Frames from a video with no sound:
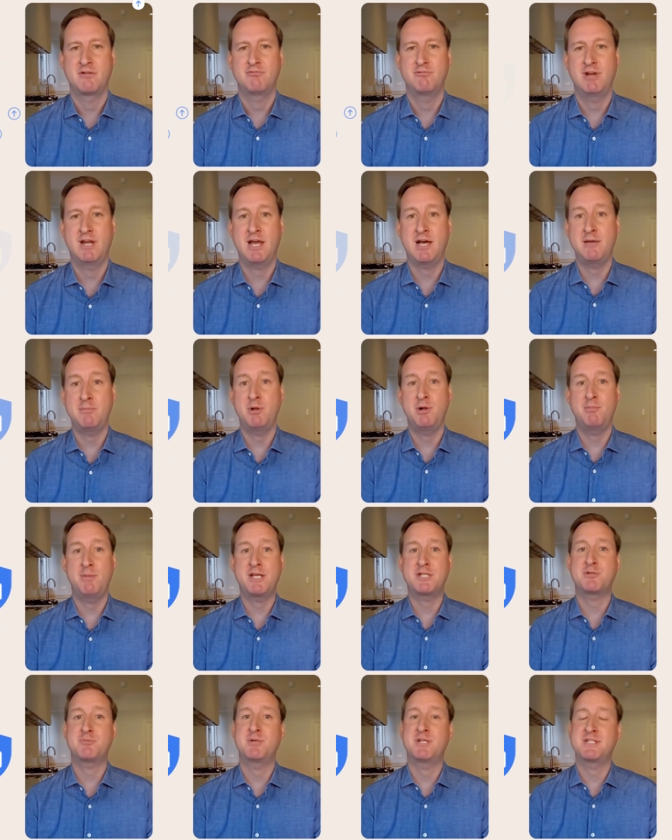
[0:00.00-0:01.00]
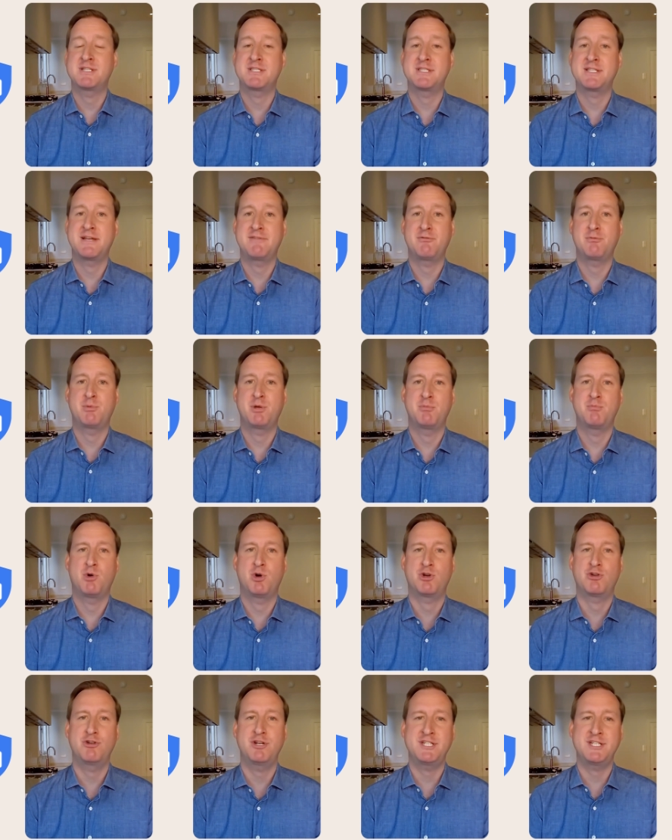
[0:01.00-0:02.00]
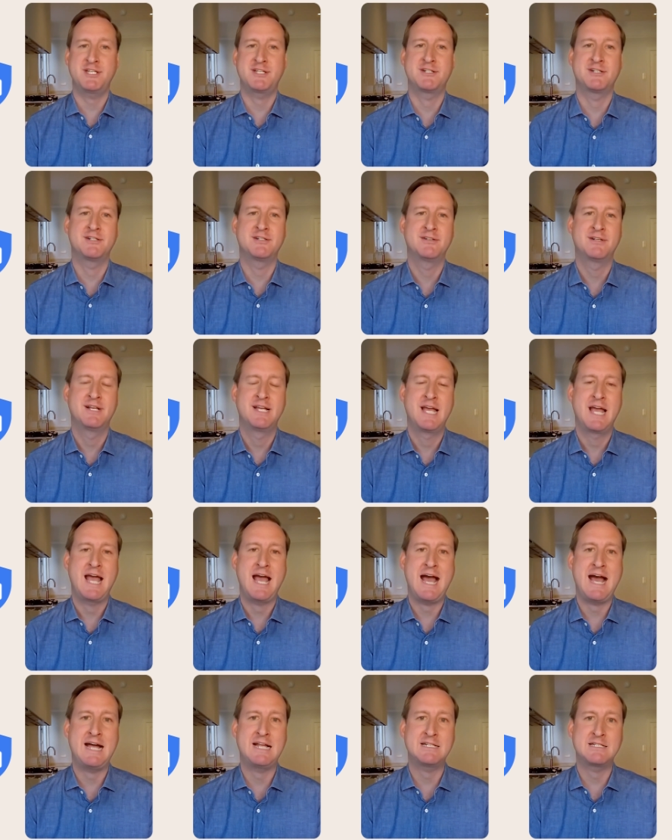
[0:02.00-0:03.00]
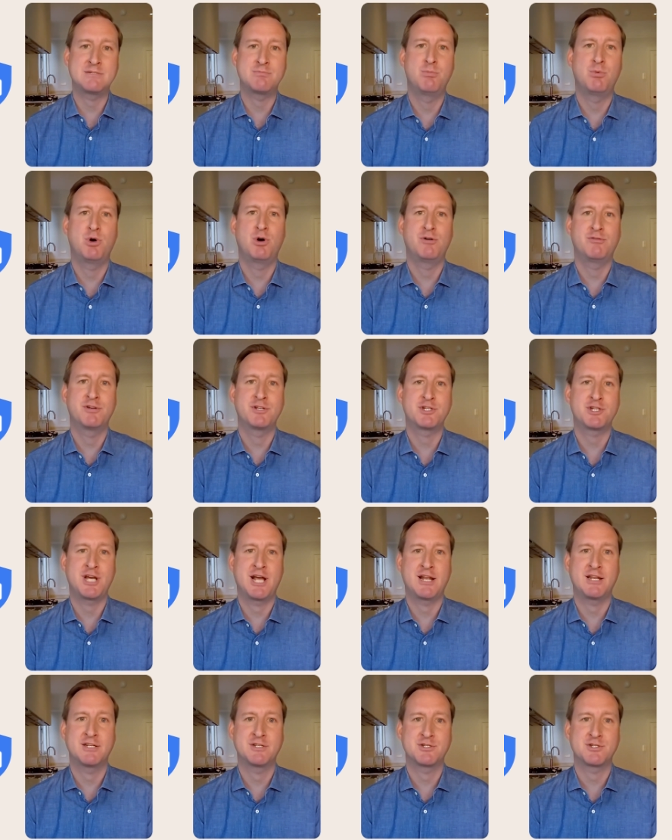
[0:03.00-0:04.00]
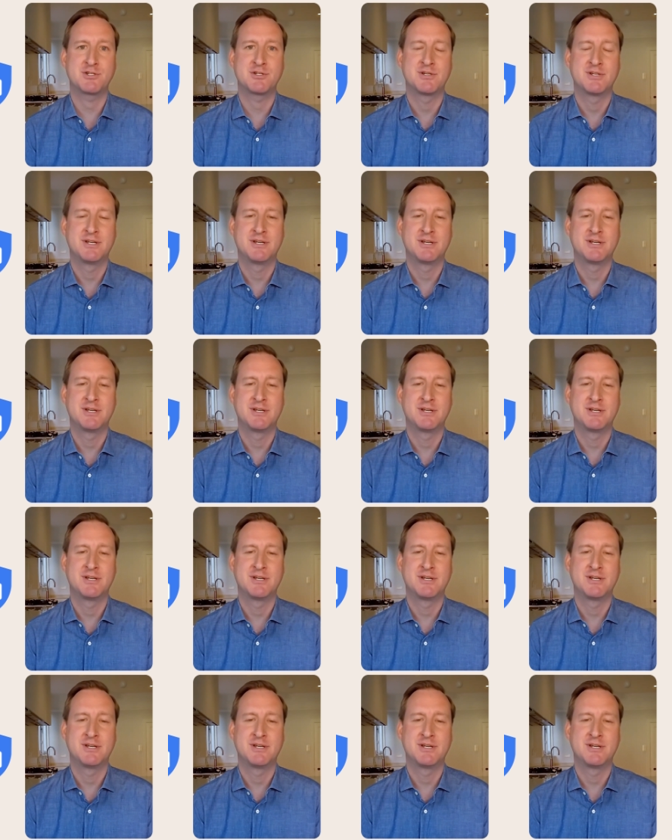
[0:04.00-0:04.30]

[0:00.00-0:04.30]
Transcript: Reliable measurement has never been more critical and more of a challenge,